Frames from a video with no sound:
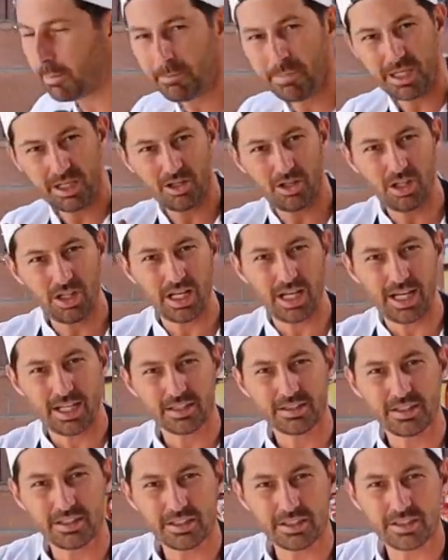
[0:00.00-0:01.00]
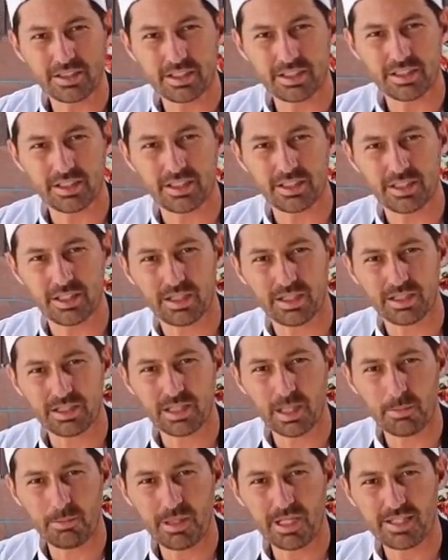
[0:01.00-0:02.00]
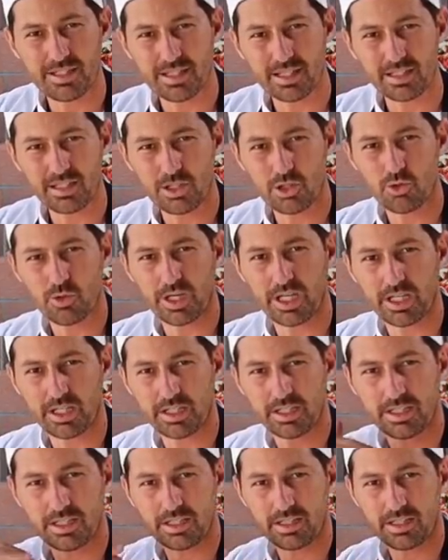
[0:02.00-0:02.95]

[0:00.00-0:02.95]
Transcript: the peel under the, the pizza. This way,